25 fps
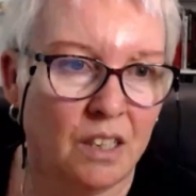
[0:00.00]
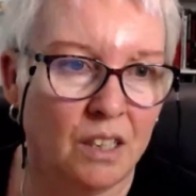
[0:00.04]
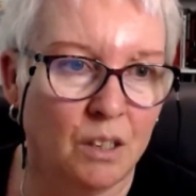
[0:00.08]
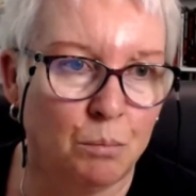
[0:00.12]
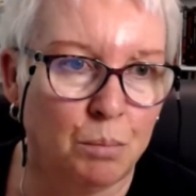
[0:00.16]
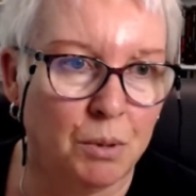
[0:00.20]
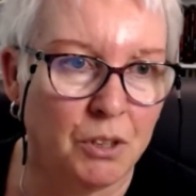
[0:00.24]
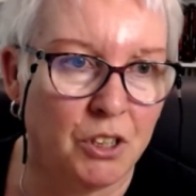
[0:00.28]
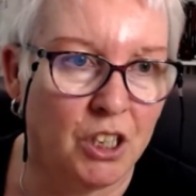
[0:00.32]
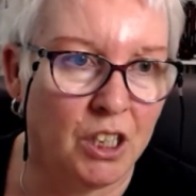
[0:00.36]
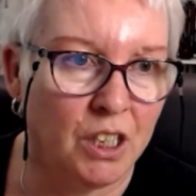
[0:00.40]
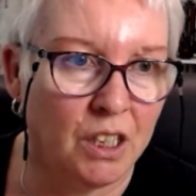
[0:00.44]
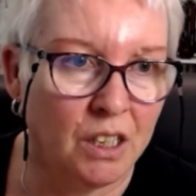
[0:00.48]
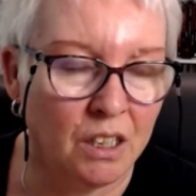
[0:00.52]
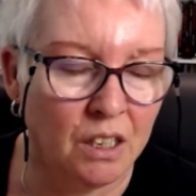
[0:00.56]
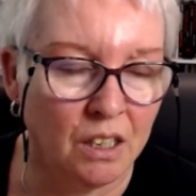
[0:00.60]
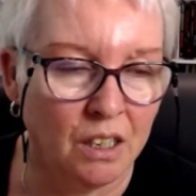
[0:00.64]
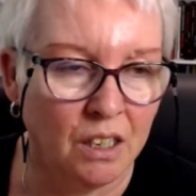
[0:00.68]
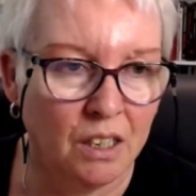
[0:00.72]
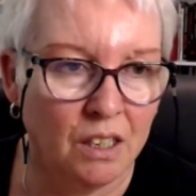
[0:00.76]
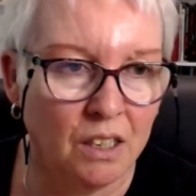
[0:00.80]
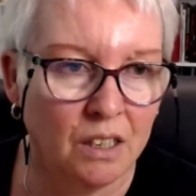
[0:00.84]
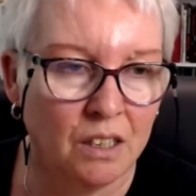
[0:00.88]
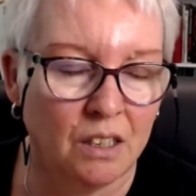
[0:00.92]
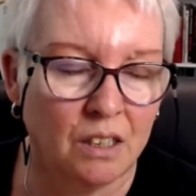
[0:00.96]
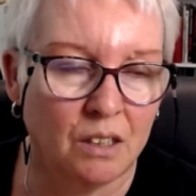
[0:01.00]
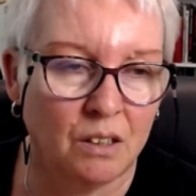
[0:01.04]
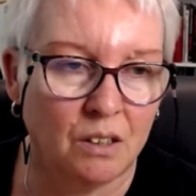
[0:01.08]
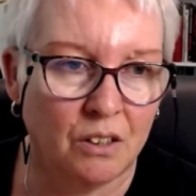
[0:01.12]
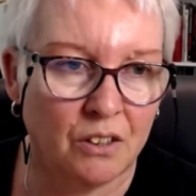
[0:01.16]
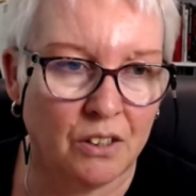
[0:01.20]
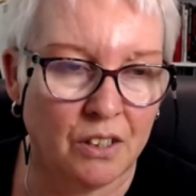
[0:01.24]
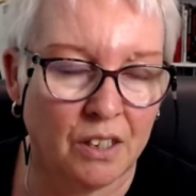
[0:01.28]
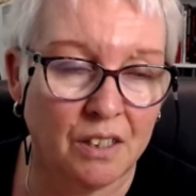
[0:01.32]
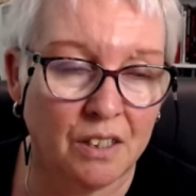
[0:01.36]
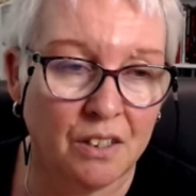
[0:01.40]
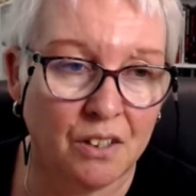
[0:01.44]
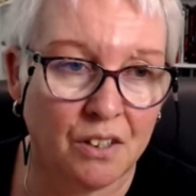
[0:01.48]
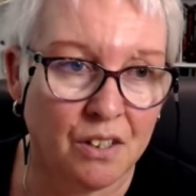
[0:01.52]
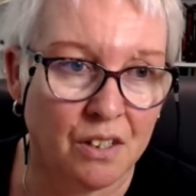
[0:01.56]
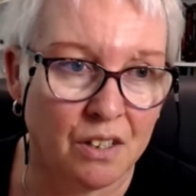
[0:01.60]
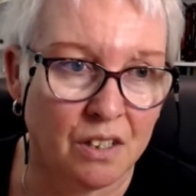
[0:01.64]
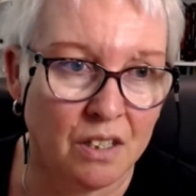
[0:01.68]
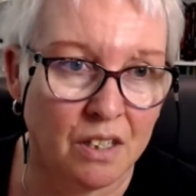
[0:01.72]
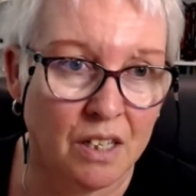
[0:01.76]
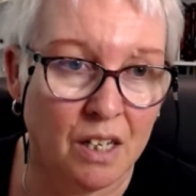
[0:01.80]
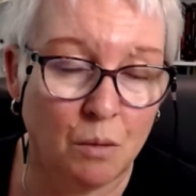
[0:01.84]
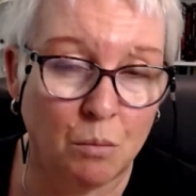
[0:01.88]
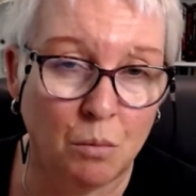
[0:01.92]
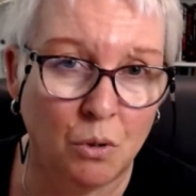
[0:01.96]
in a particular, say
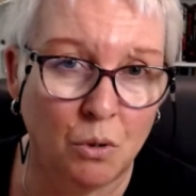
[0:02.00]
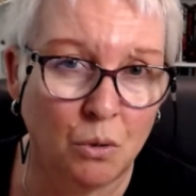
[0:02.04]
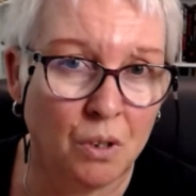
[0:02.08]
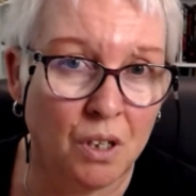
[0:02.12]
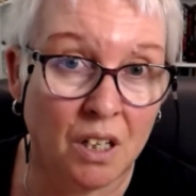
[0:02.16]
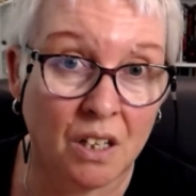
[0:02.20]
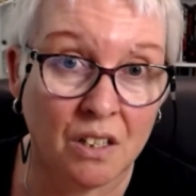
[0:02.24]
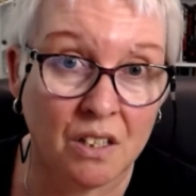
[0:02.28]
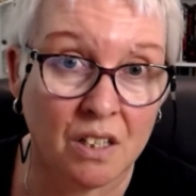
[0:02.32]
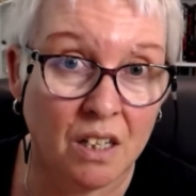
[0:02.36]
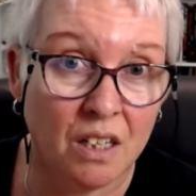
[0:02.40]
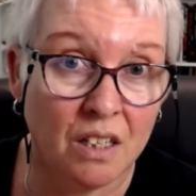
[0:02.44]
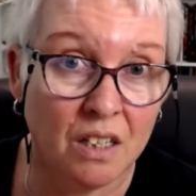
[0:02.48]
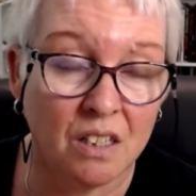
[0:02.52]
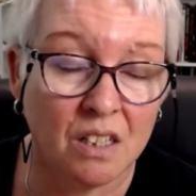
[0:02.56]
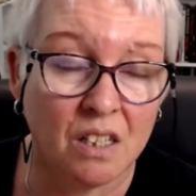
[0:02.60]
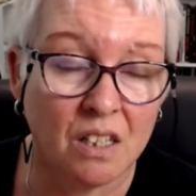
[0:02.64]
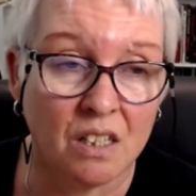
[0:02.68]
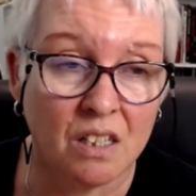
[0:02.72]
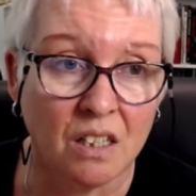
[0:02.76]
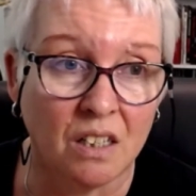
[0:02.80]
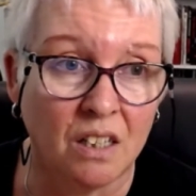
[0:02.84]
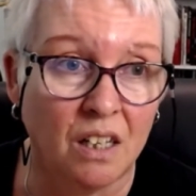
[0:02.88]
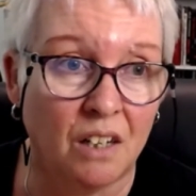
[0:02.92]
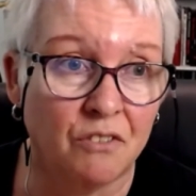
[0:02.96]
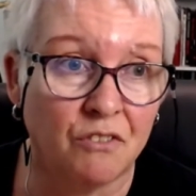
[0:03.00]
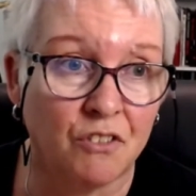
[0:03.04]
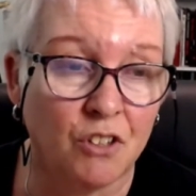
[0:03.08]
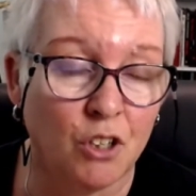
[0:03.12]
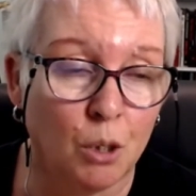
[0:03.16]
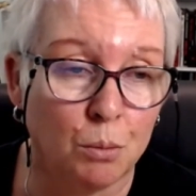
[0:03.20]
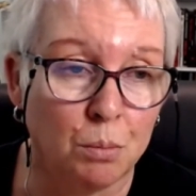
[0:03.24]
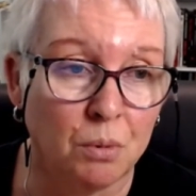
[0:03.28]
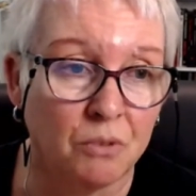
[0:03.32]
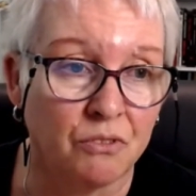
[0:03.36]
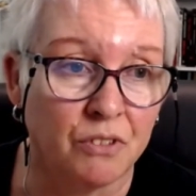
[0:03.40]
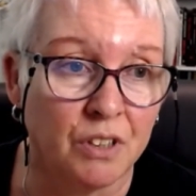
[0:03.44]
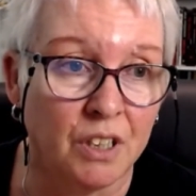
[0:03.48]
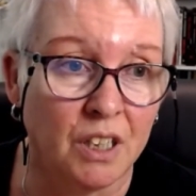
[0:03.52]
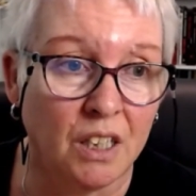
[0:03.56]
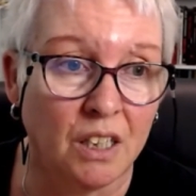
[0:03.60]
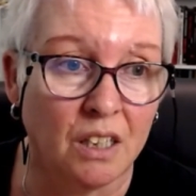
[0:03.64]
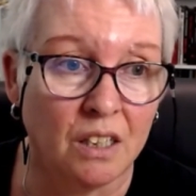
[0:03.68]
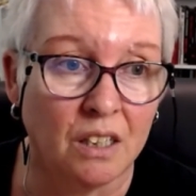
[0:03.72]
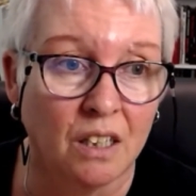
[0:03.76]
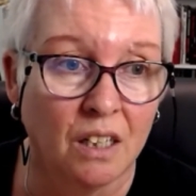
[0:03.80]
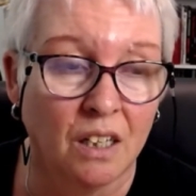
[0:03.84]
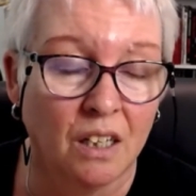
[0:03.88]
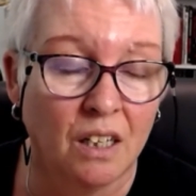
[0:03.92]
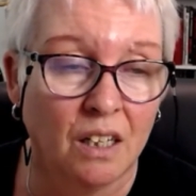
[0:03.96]
this is, now we're looking at, say this is a love type of
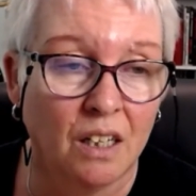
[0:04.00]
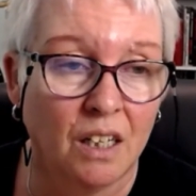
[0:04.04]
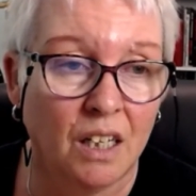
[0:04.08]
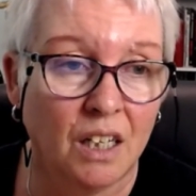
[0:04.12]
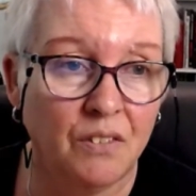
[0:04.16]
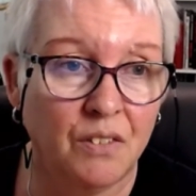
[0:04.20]
reading.